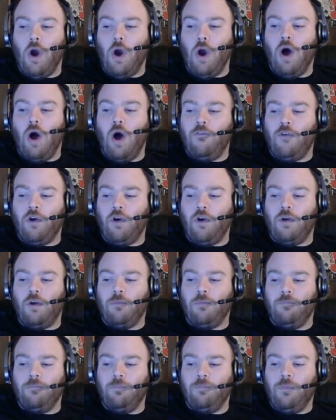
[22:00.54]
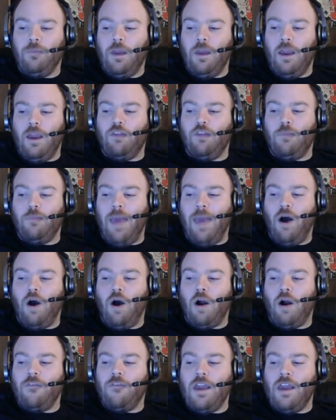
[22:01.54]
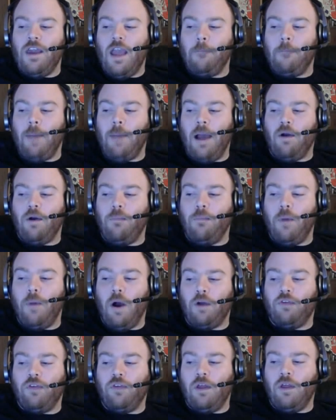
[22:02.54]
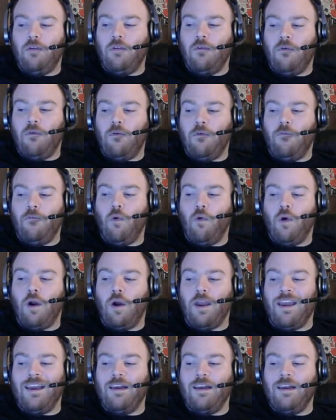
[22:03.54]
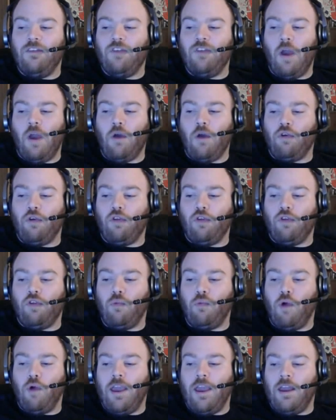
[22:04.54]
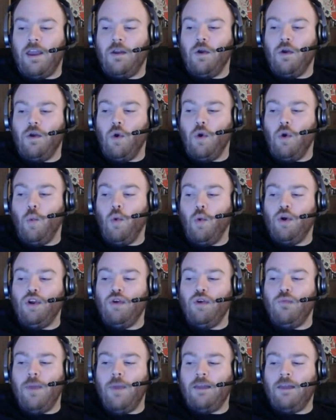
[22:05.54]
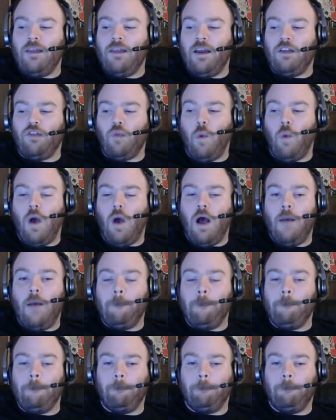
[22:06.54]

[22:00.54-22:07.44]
offer is Matt Harvey and Byron Buxton for his Chris Bryant. Would you make that swap?